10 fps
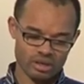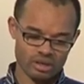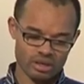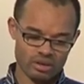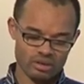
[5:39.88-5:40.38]

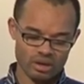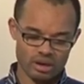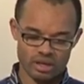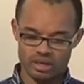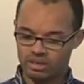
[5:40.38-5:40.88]
you
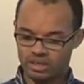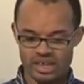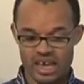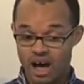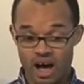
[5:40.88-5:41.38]
know,
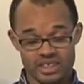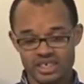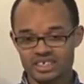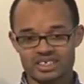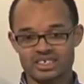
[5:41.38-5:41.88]
I think
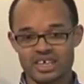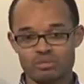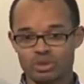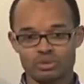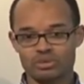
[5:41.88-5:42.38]
it's the same
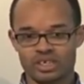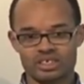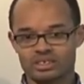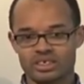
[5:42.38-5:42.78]
with all things.